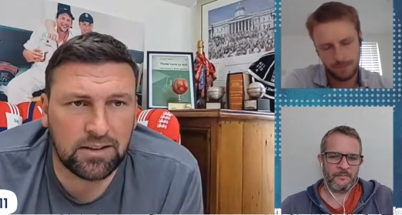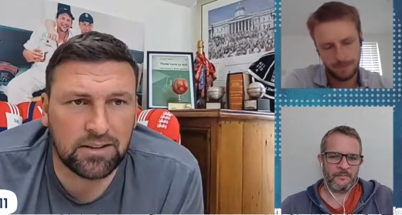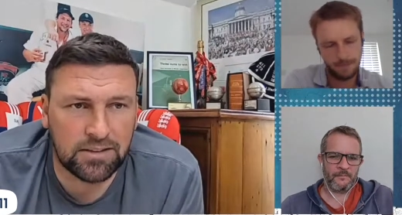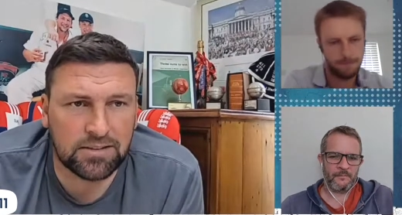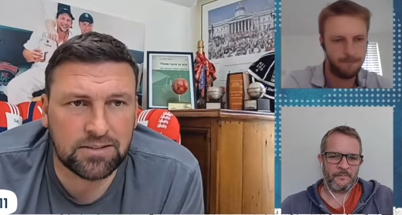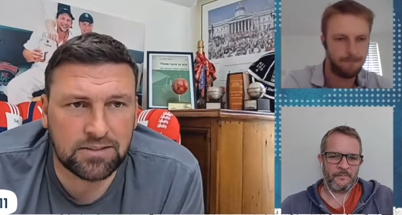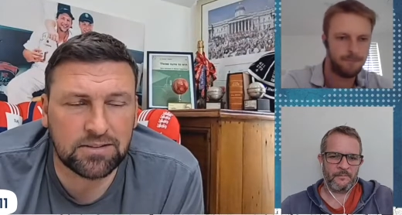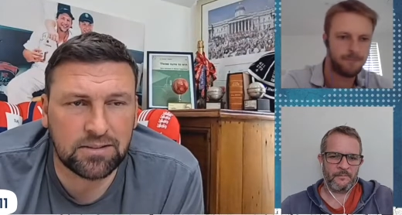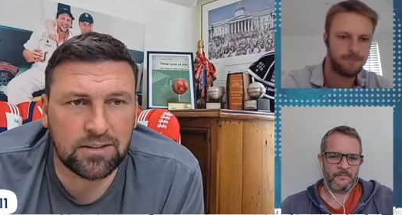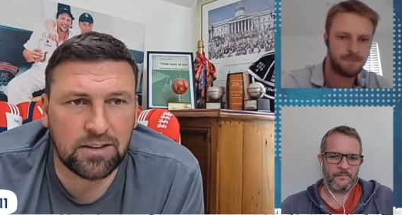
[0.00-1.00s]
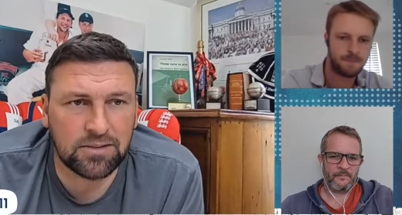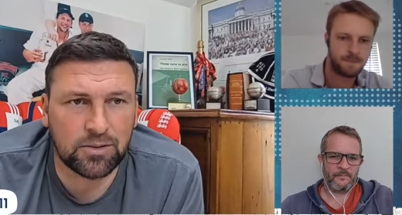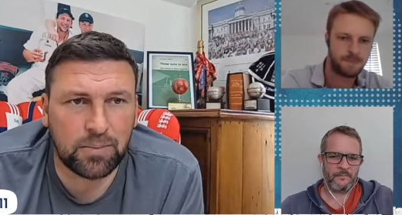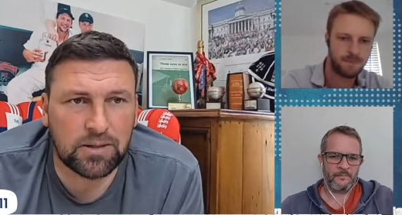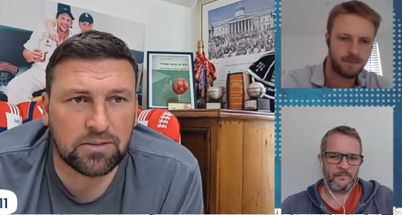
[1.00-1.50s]
Speaker 1: He is he is
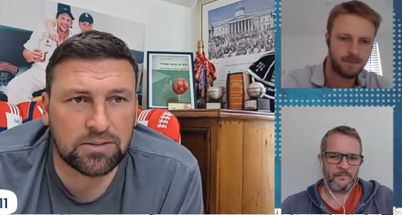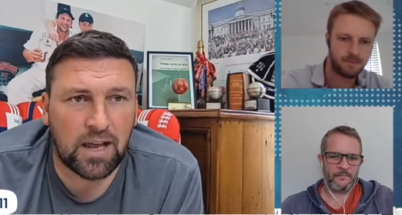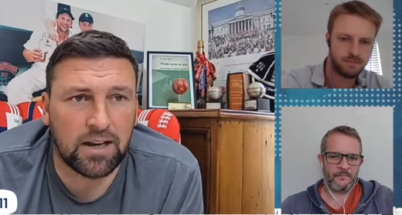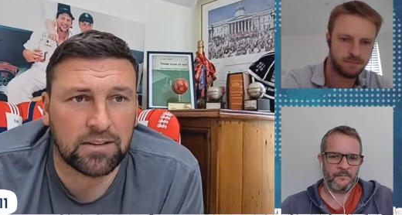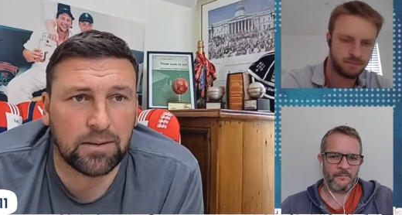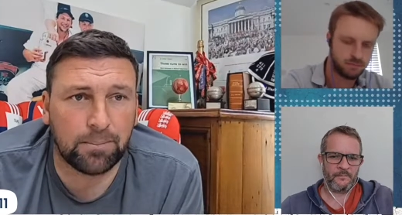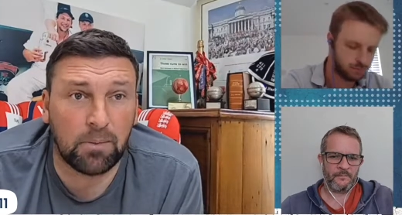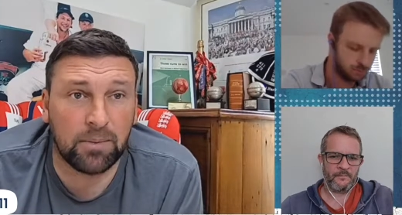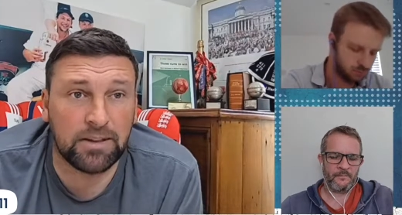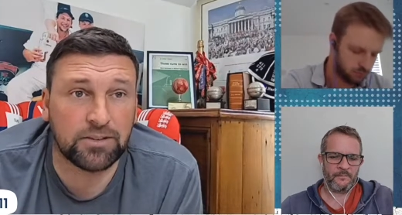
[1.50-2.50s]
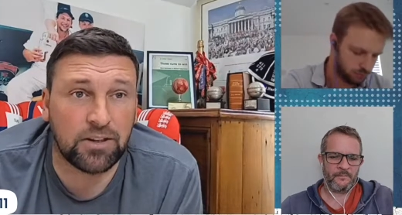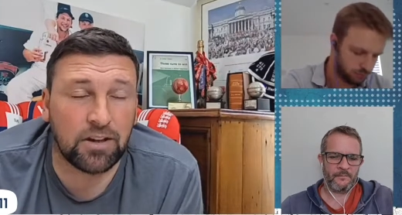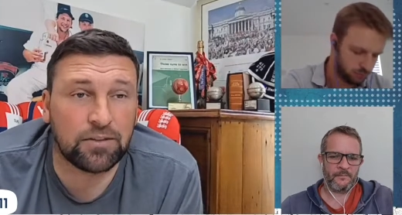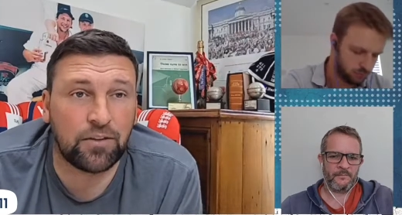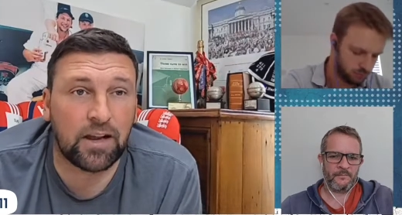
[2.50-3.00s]
a special talent. The problem he's
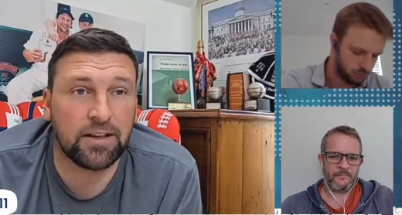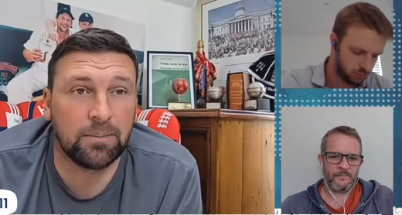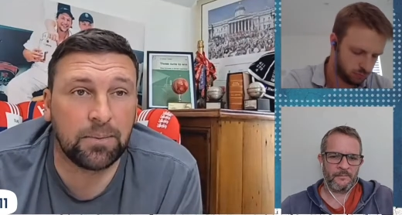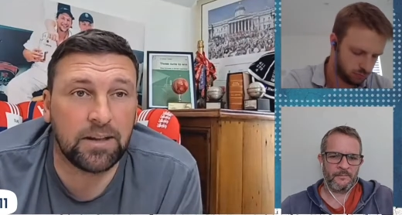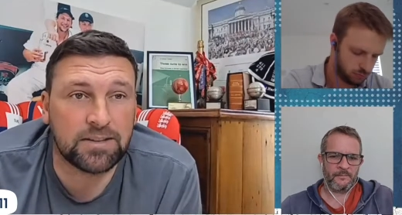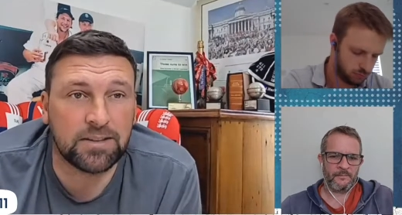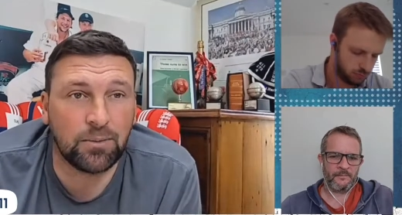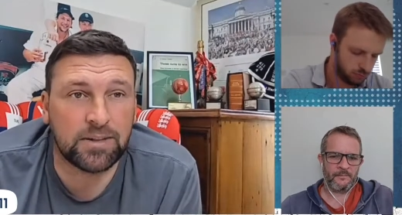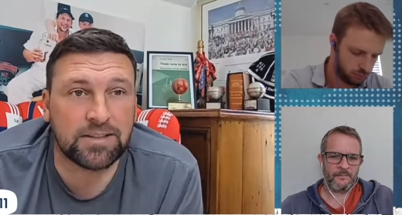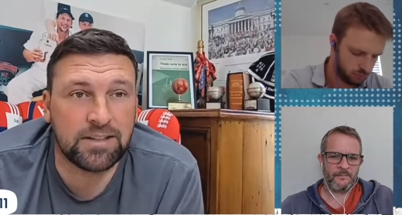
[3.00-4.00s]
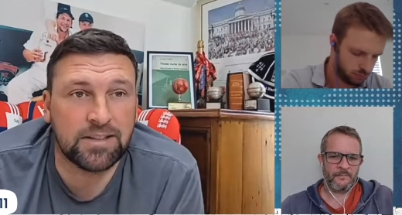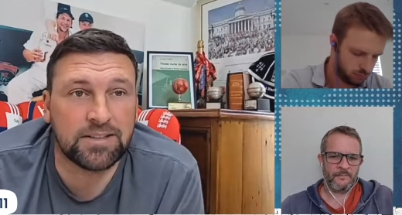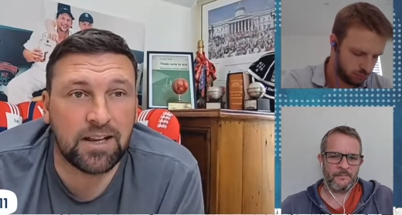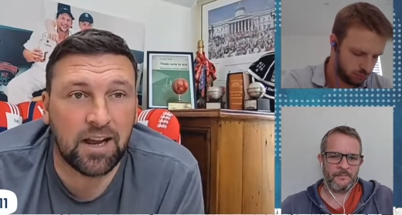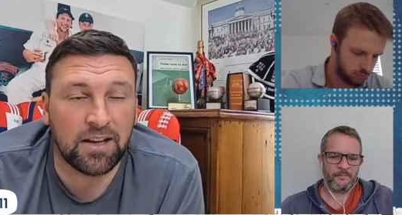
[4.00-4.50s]
got is finding a place in the West
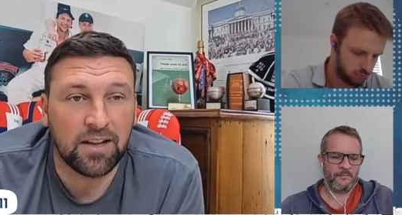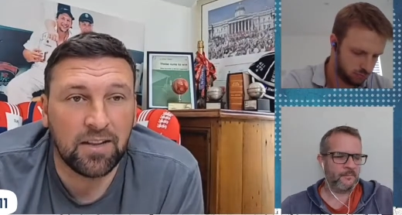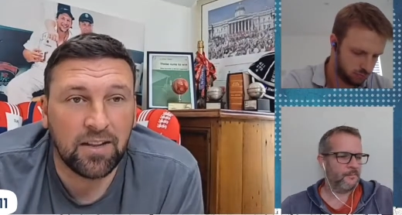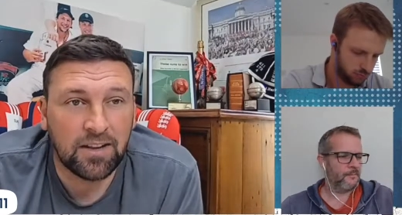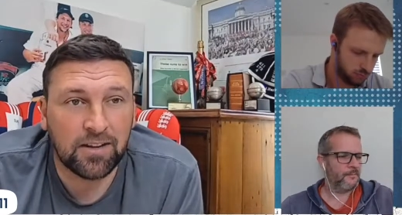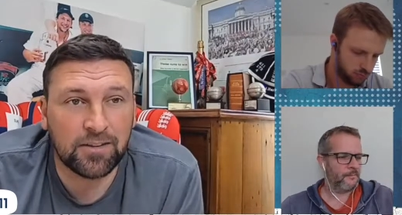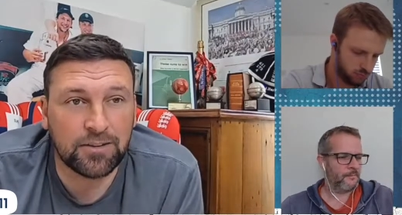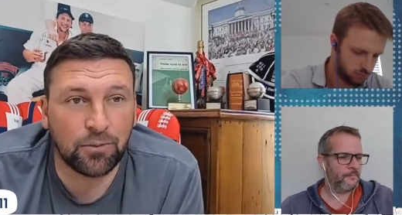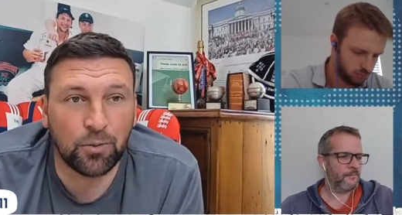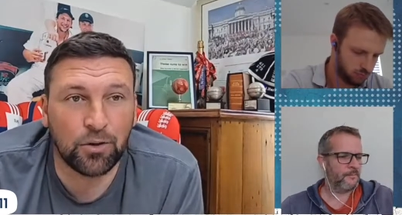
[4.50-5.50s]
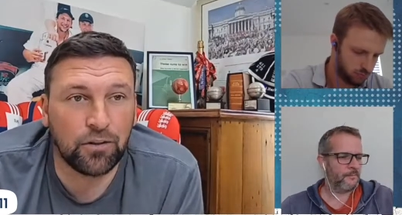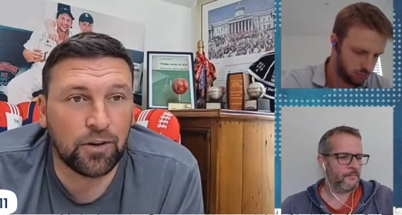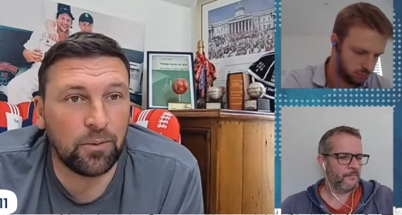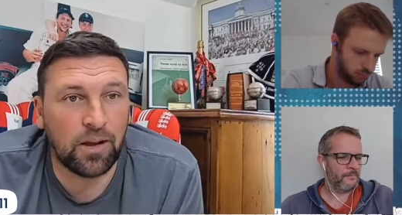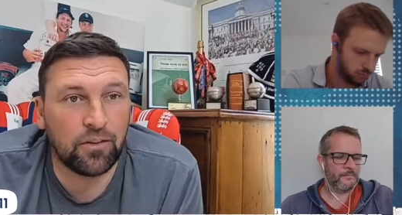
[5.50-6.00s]
Indies side because he's done
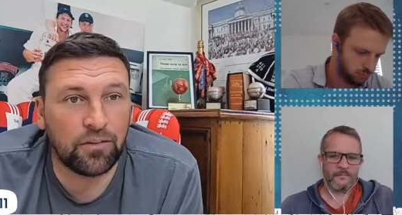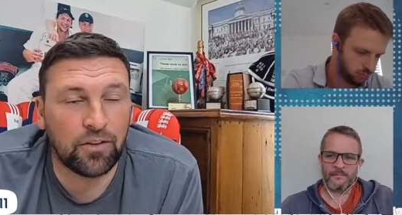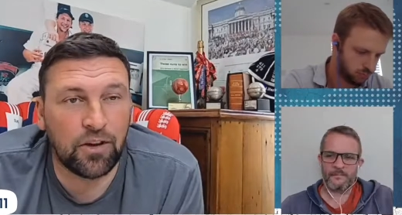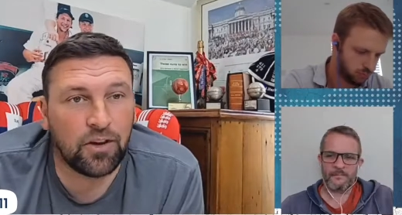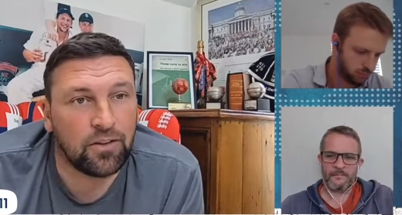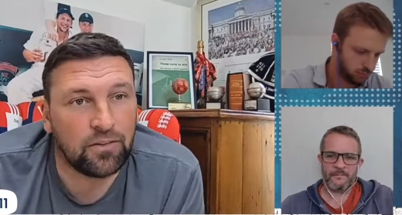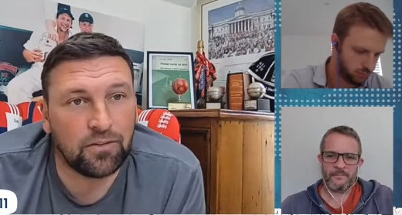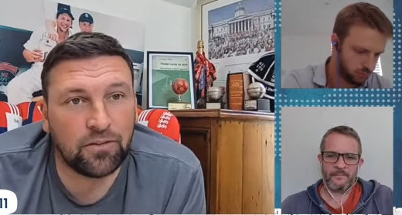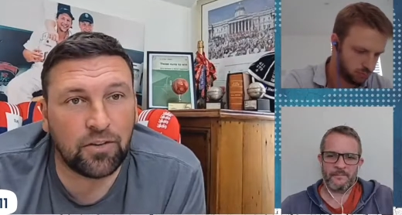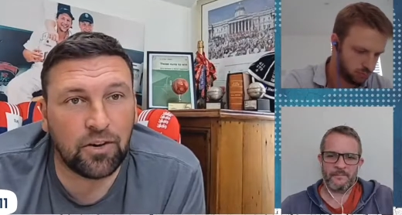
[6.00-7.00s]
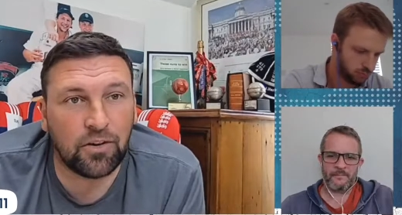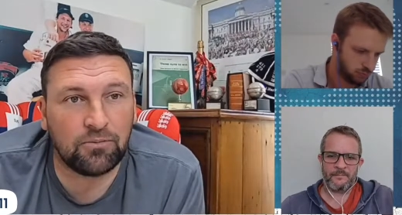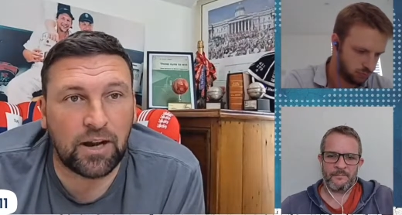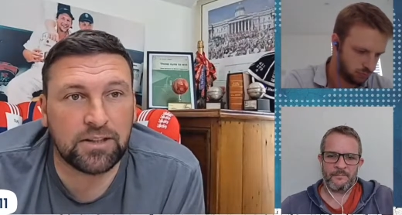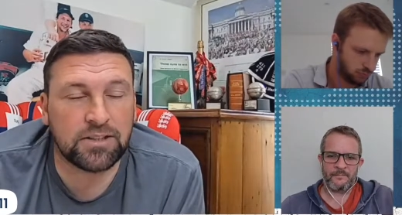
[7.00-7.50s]
wonderfully well for for
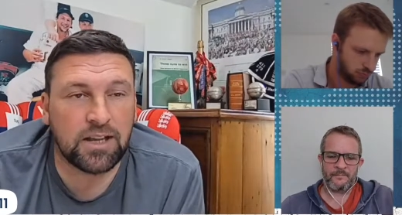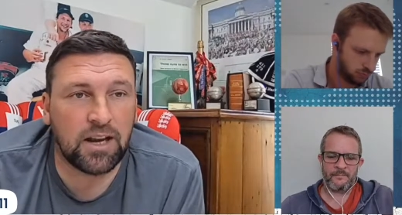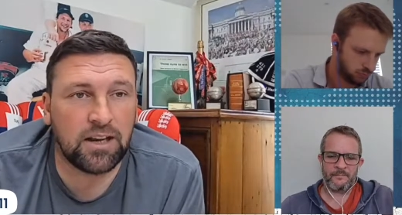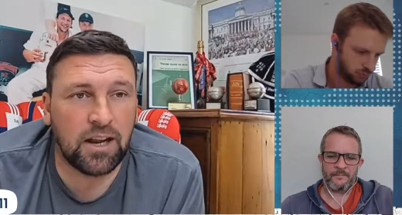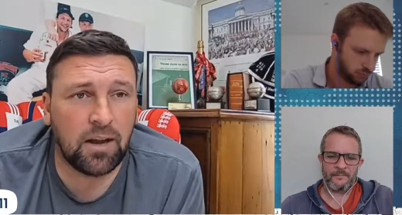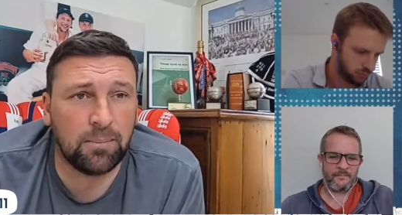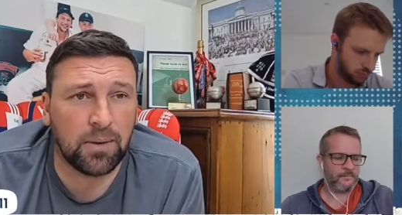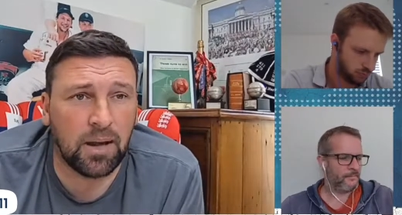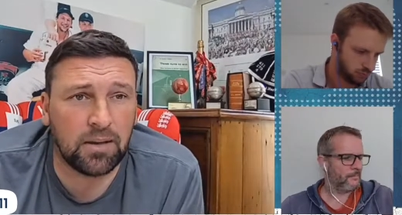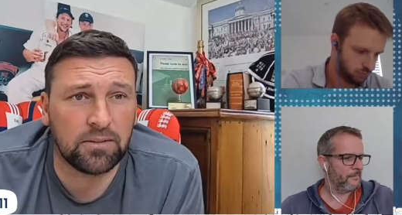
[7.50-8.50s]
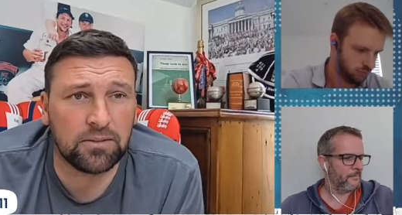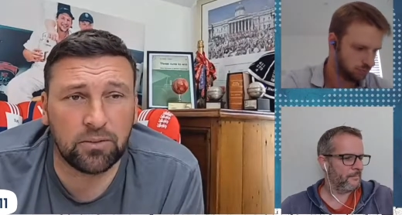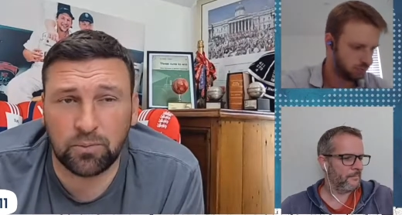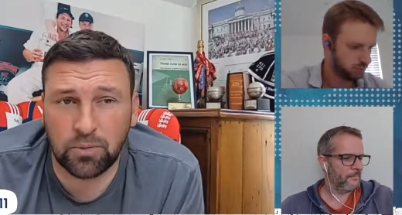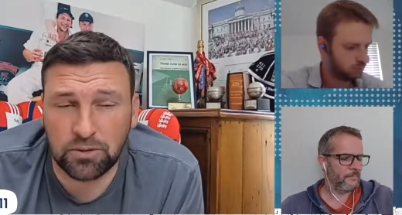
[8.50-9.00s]
Rajasthan in the IPL,
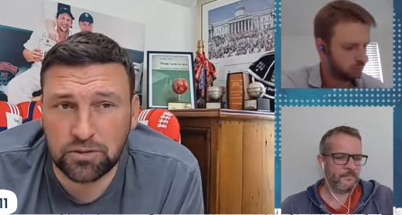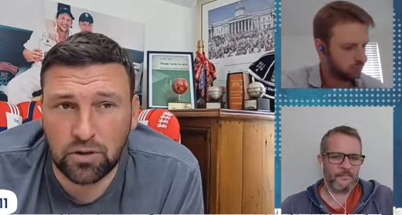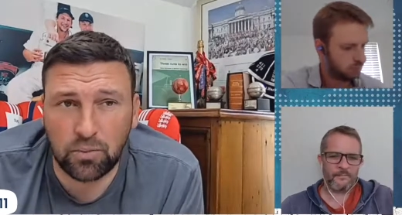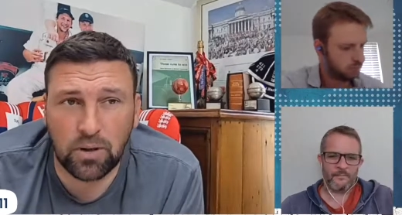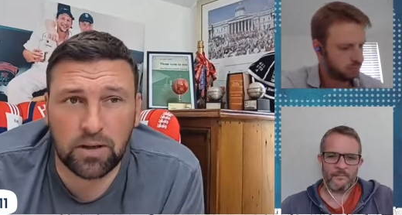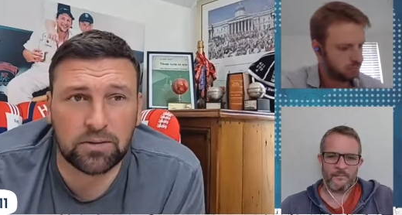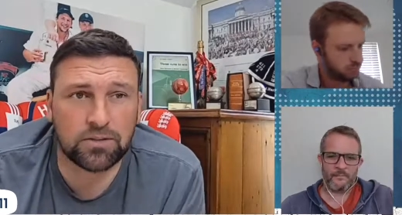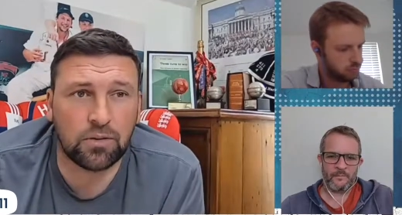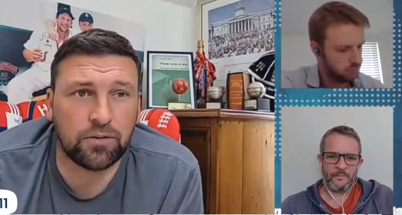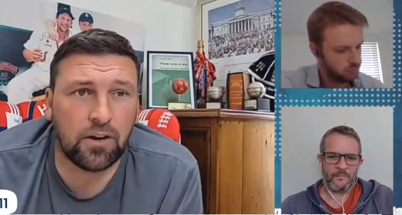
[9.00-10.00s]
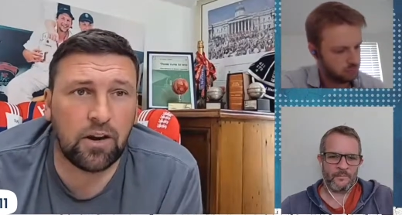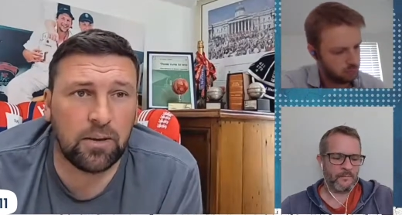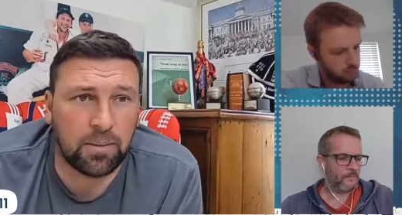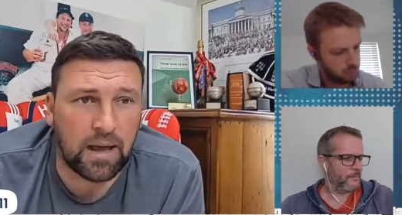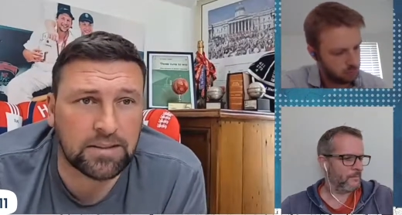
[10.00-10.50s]
done so well so far
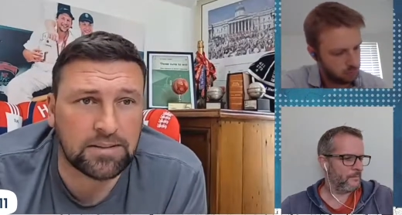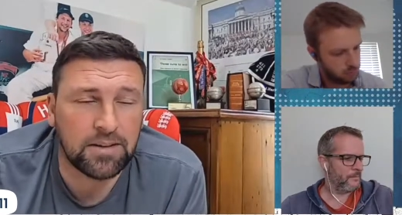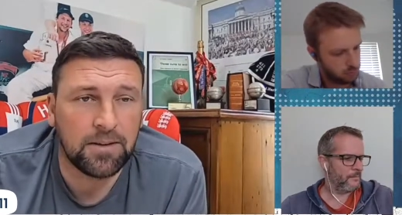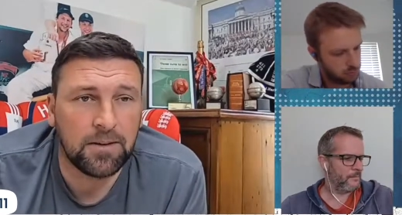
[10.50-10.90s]
in the Blast.